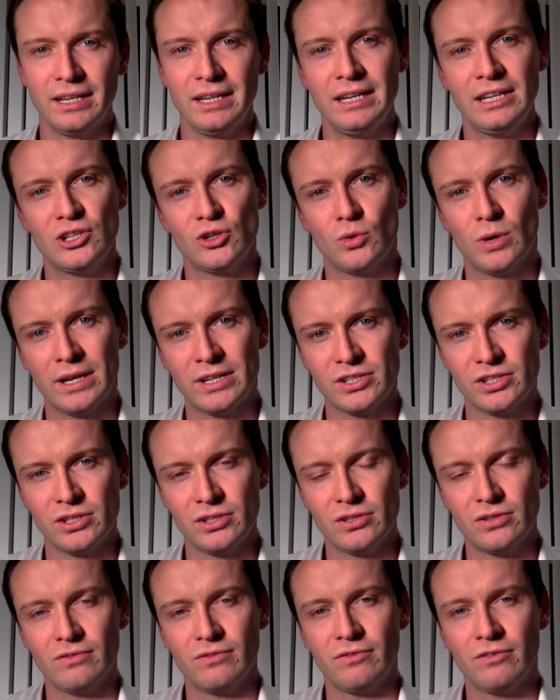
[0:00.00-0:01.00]
Each question
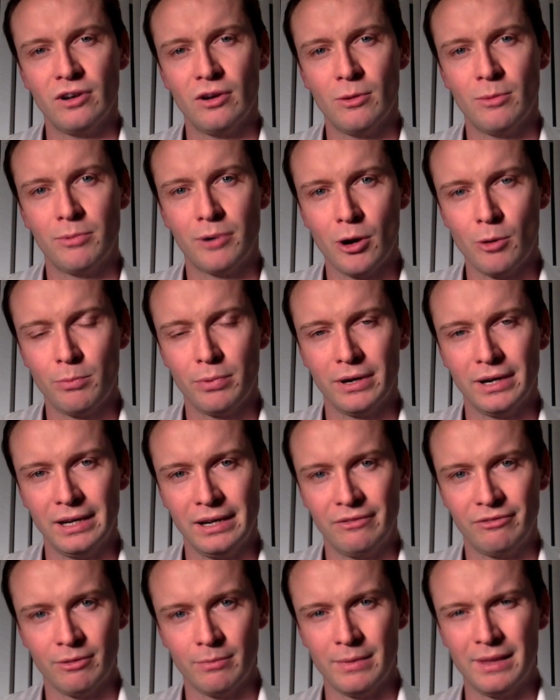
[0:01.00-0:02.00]
should flow appropriately
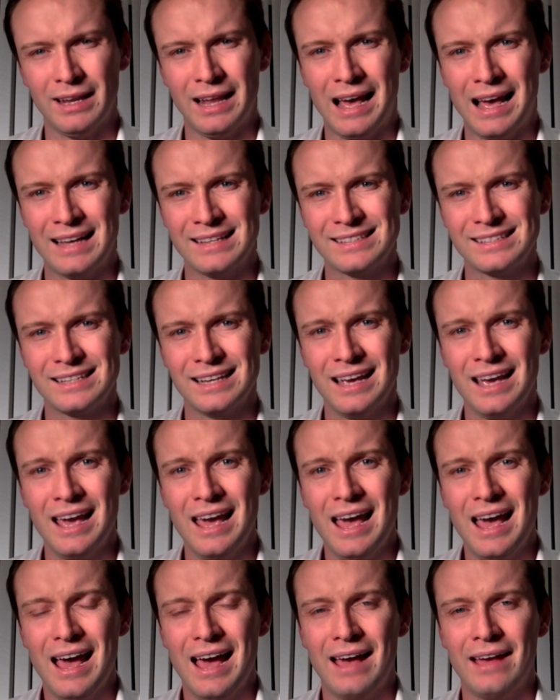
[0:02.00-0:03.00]
from the last,
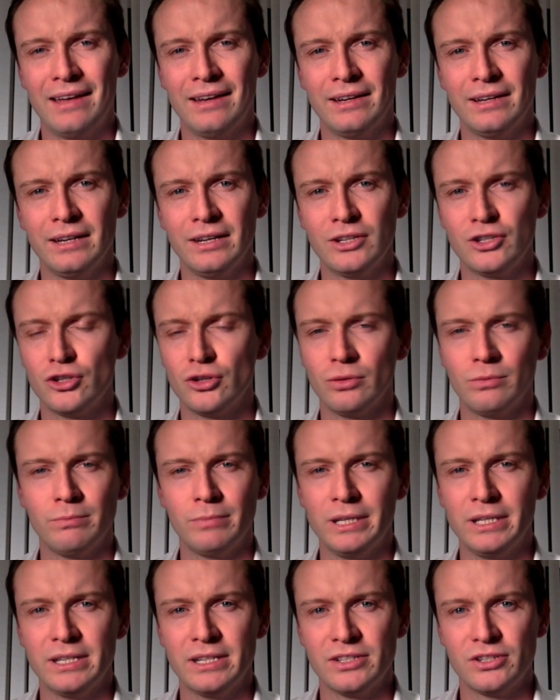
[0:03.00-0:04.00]
and it shouldn't be
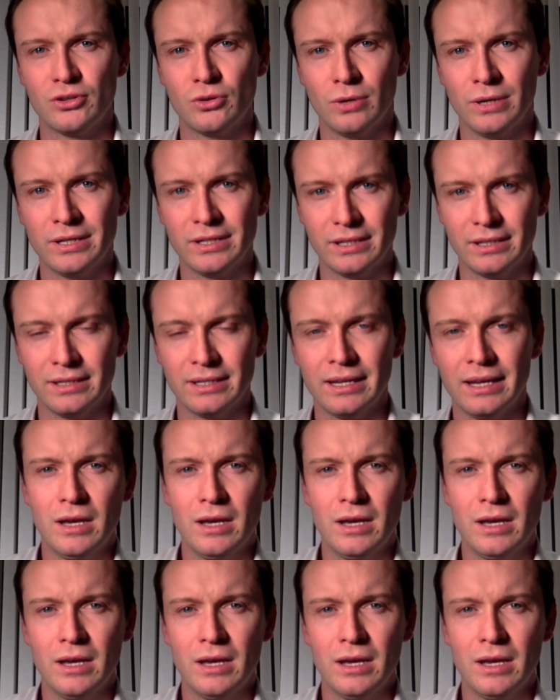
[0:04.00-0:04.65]
disjointed.